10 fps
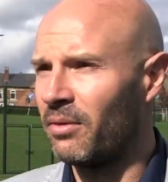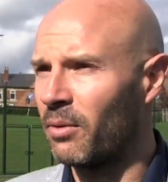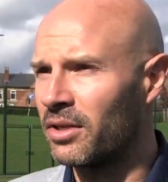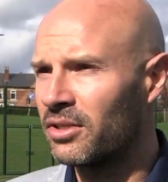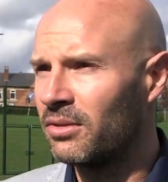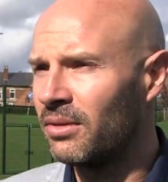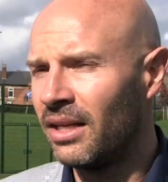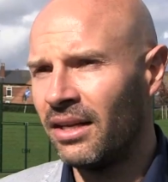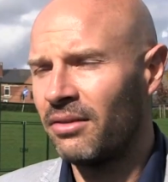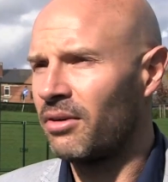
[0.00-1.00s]
if you wanted to,
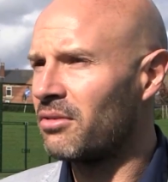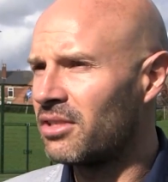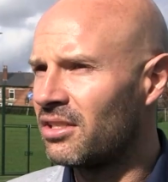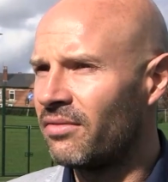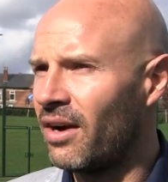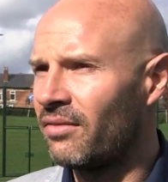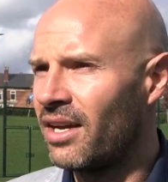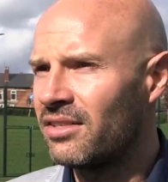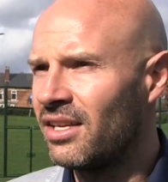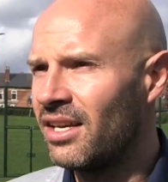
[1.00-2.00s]
365
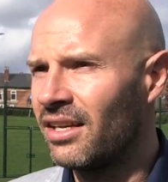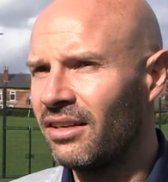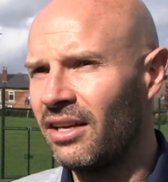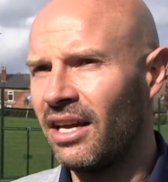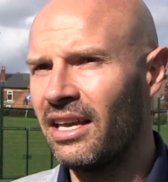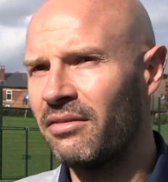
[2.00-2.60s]
days a year. It